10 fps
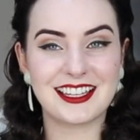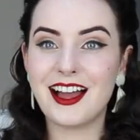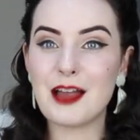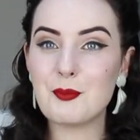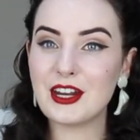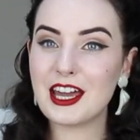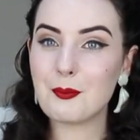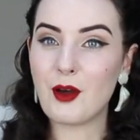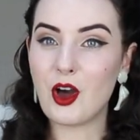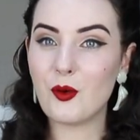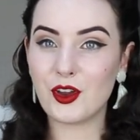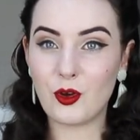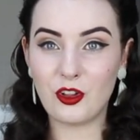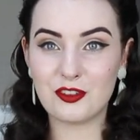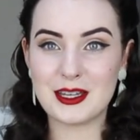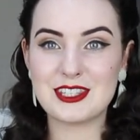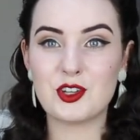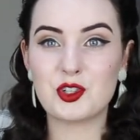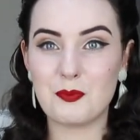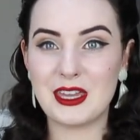I put out a poll on all of my
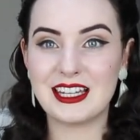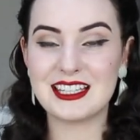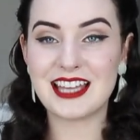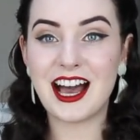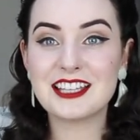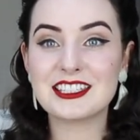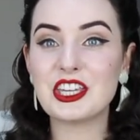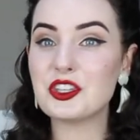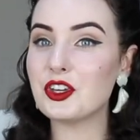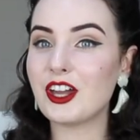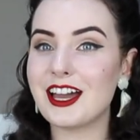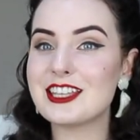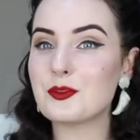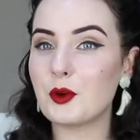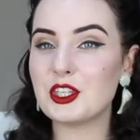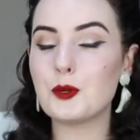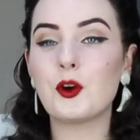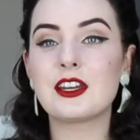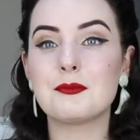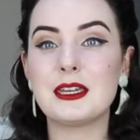social medias asking you guys what you
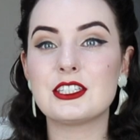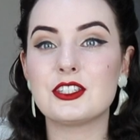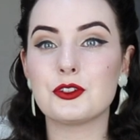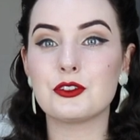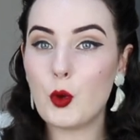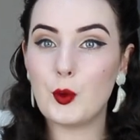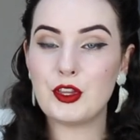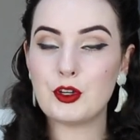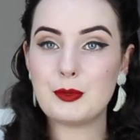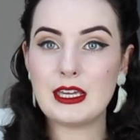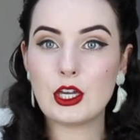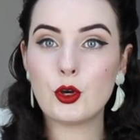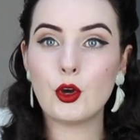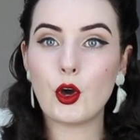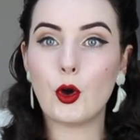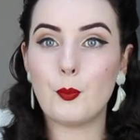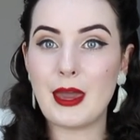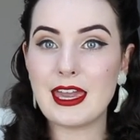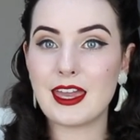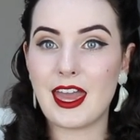wanted me to do, whether it be cook or
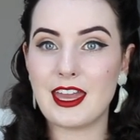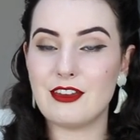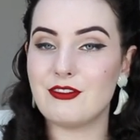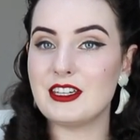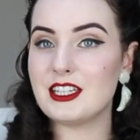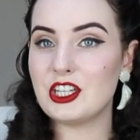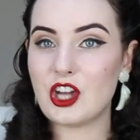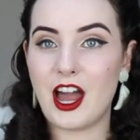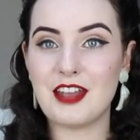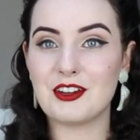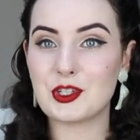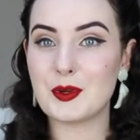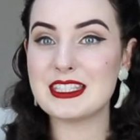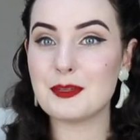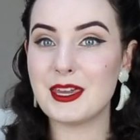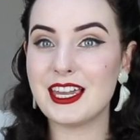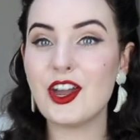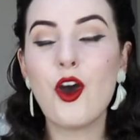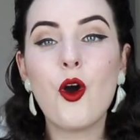bake a vintage Irish recipe,